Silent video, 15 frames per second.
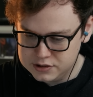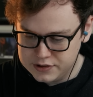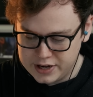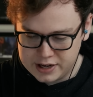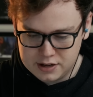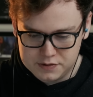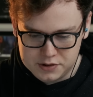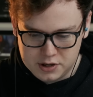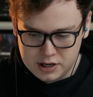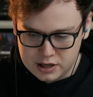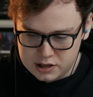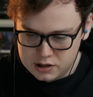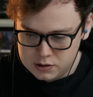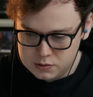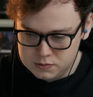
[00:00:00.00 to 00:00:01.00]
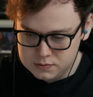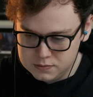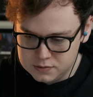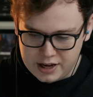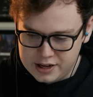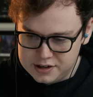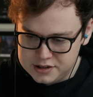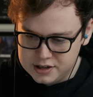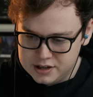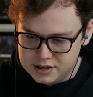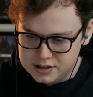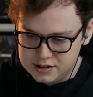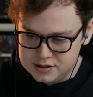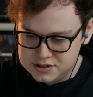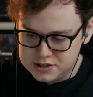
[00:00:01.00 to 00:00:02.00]
So that gives you E Q and
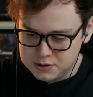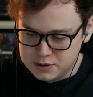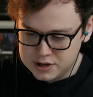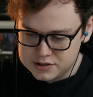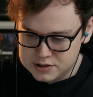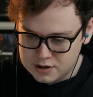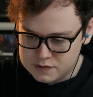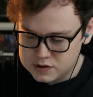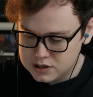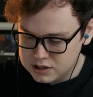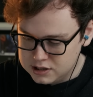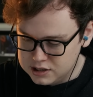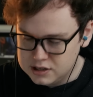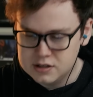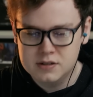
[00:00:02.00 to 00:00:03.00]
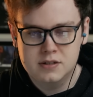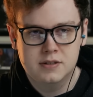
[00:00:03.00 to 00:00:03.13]
uh, still gets you everything you need.